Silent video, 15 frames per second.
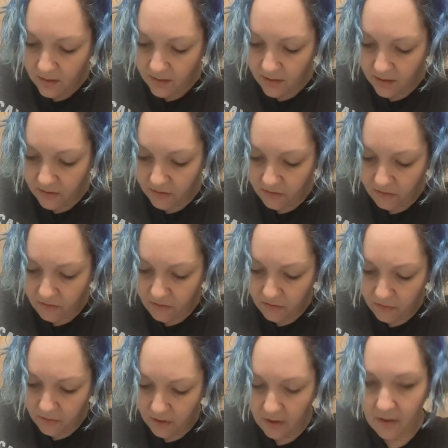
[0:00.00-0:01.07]
They
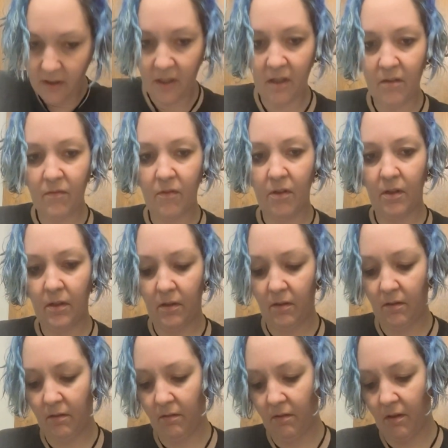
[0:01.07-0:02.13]
do not have
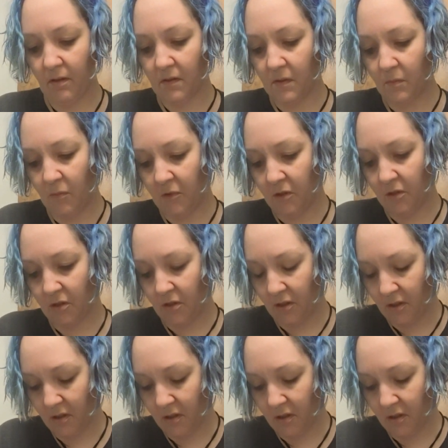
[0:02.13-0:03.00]
like as much,